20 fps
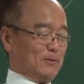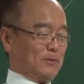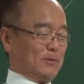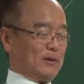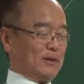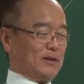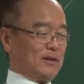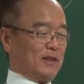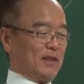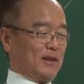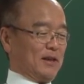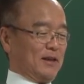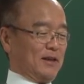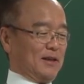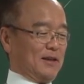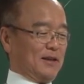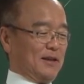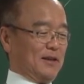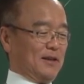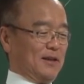What are they?
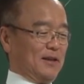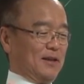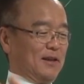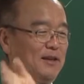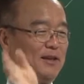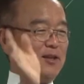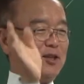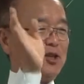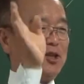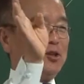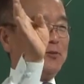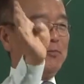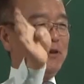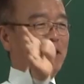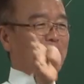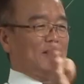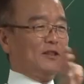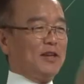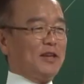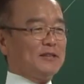
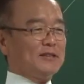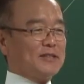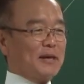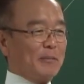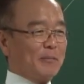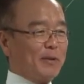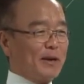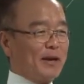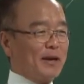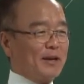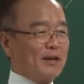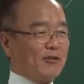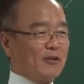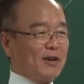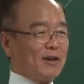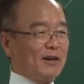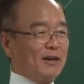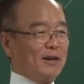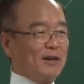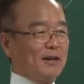Demand and supply,
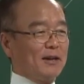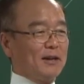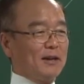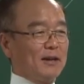right?